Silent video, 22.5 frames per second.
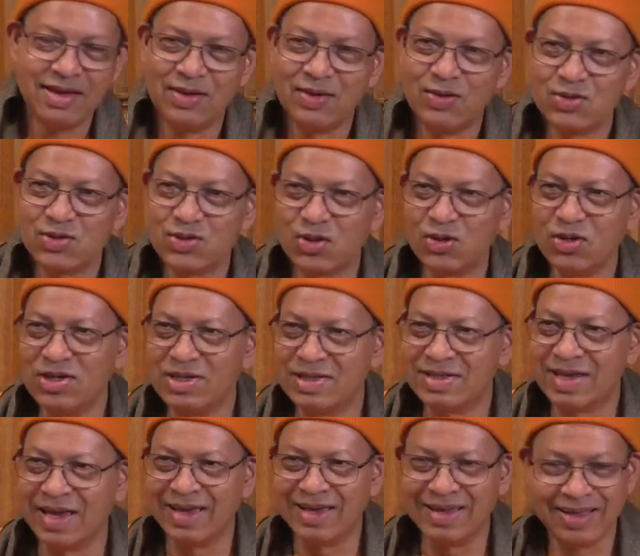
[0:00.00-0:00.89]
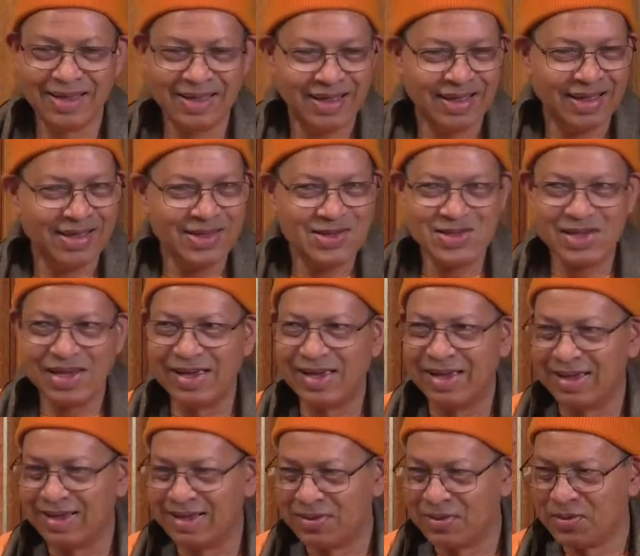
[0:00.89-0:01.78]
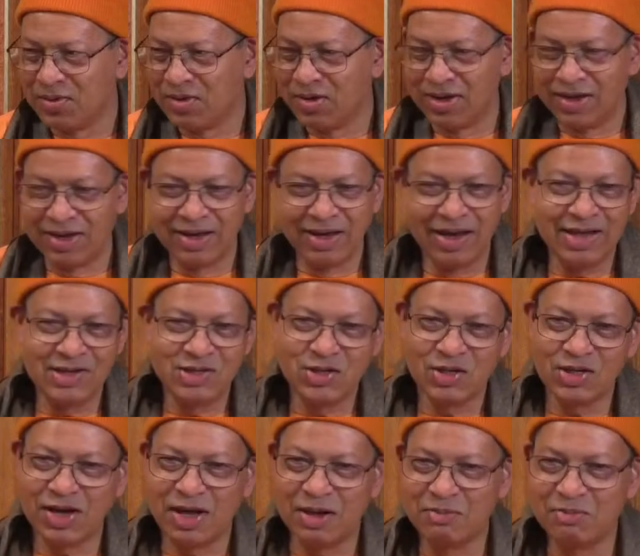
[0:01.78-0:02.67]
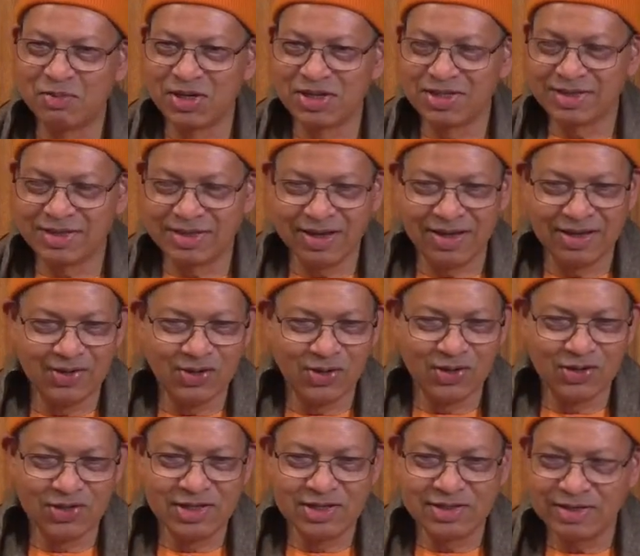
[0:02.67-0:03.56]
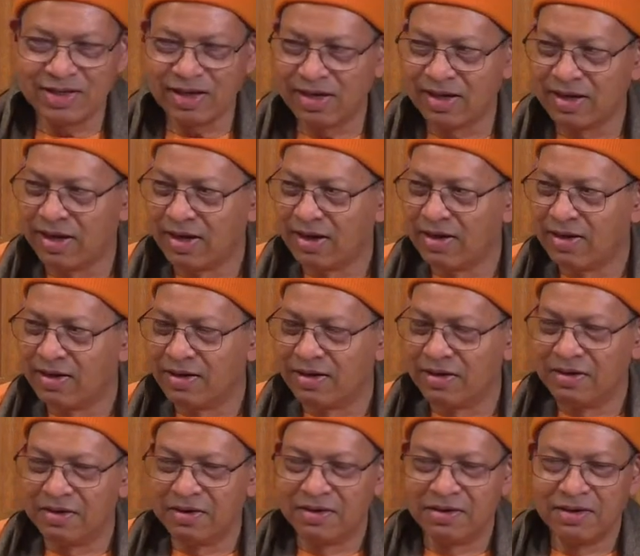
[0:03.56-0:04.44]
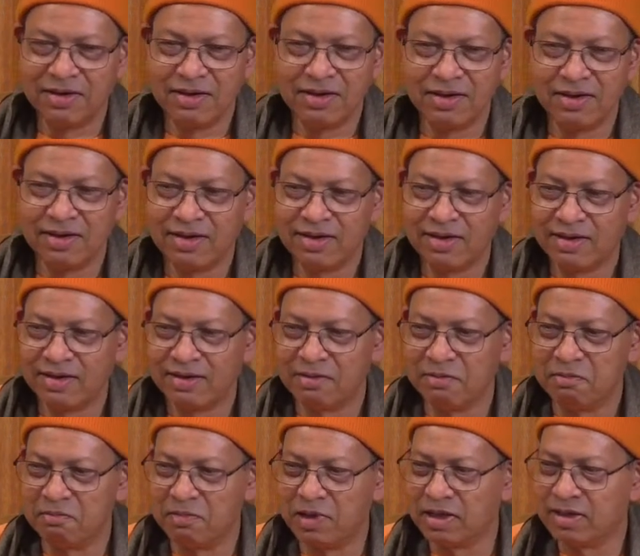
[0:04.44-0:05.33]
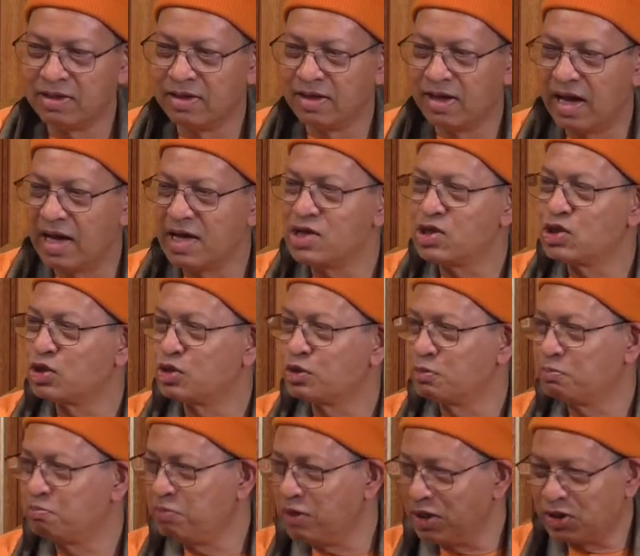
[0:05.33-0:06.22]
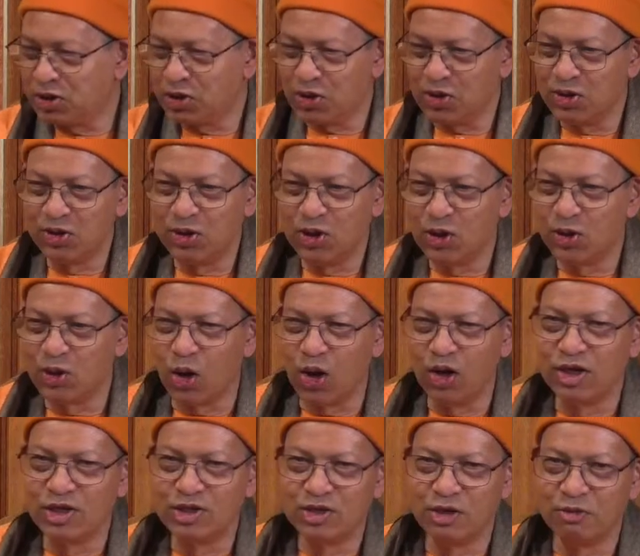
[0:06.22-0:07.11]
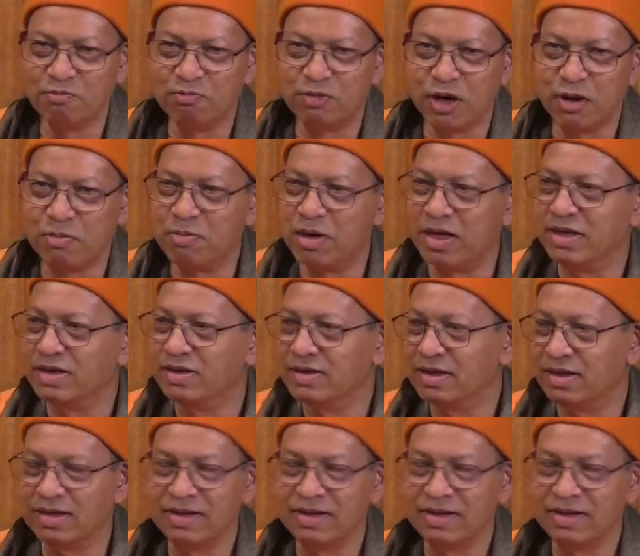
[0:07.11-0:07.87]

So he's saying, see, like Sri Ramakrishna, he's saying, Mother, I spit on your knowledge of Brahman.